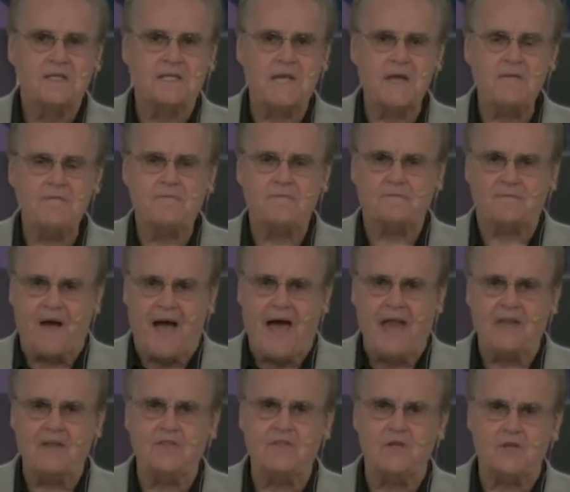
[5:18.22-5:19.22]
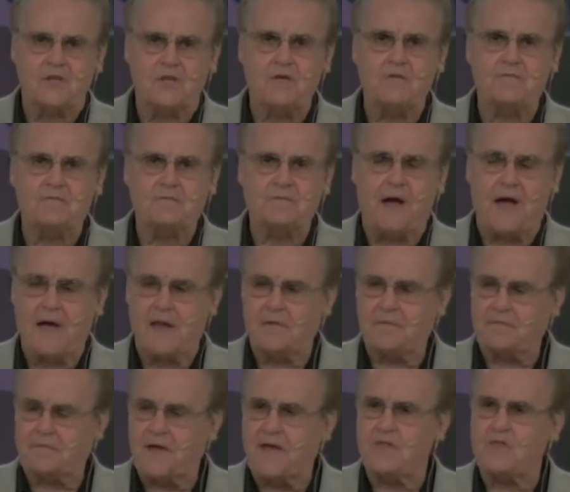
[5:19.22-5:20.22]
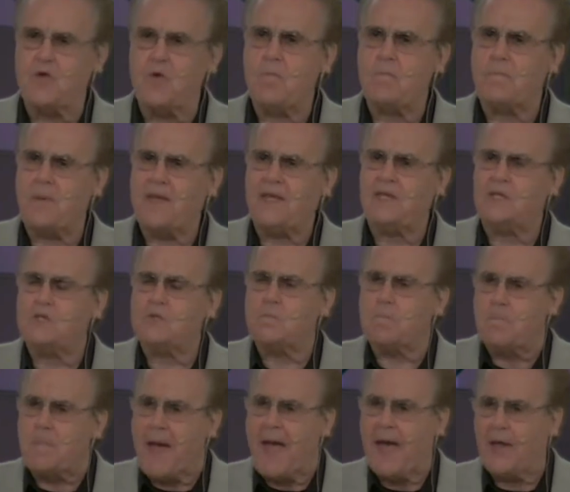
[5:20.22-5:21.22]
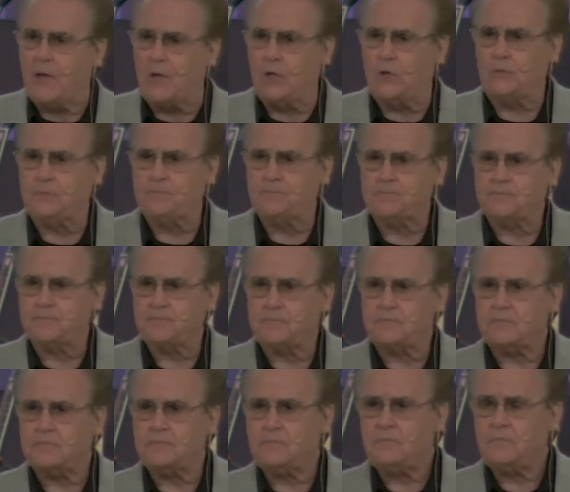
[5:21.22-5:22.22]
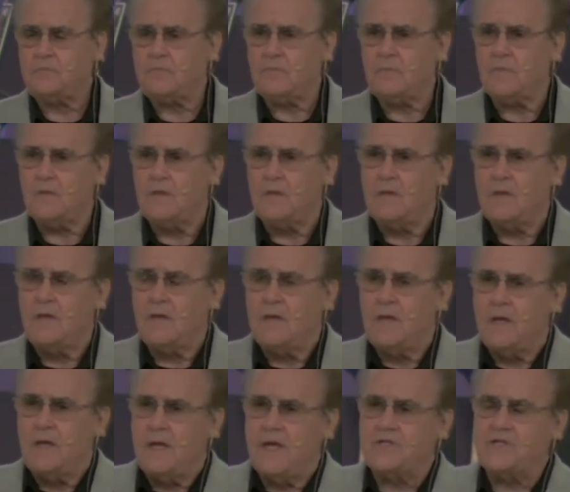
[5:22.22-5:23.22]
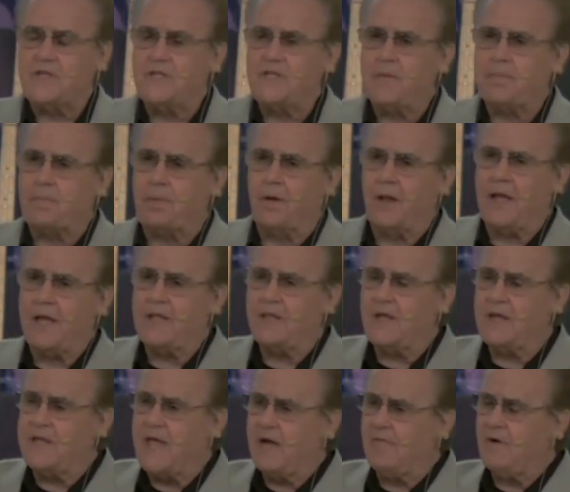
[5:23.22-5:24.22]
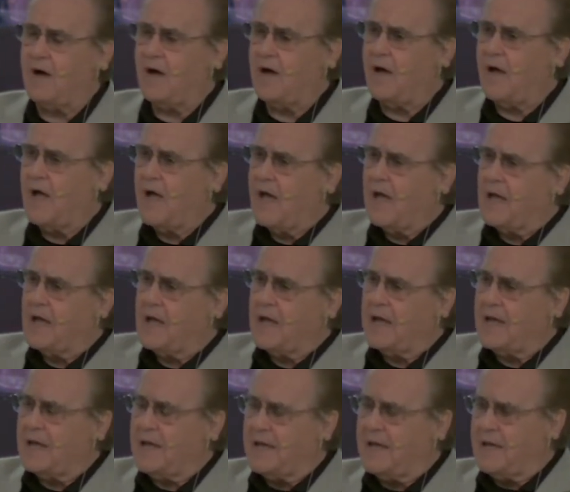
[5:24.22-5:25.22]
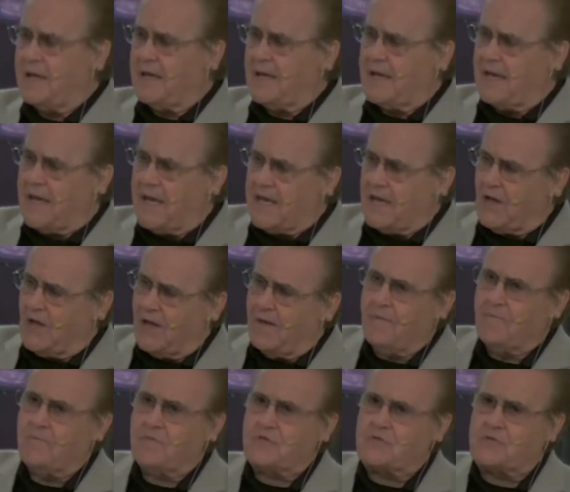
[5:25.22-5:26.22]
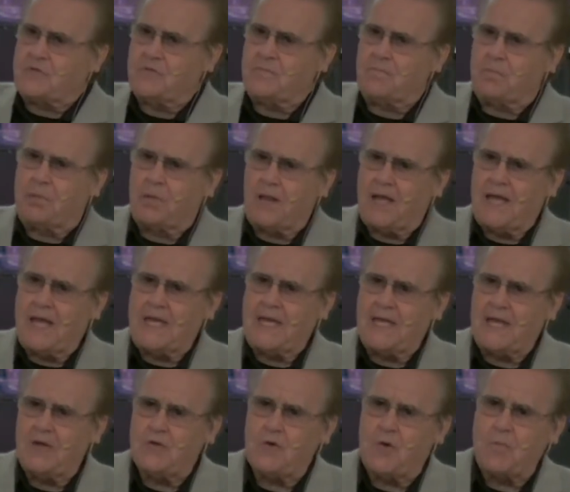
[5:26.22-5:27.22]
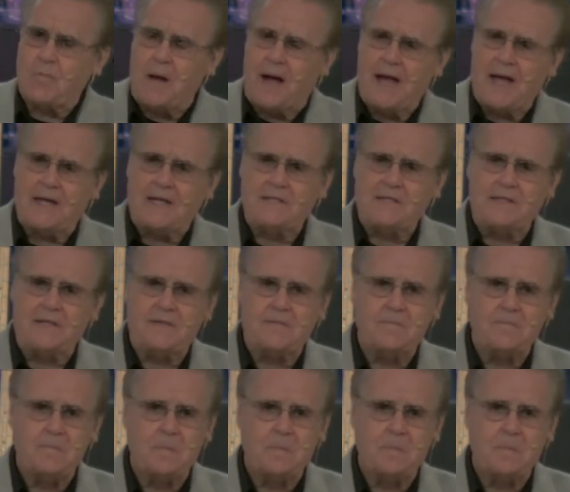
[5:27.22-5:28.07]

Keep fighting the good fight of faith. Your biggest battle is in the play, the devil, he loves to play in your mind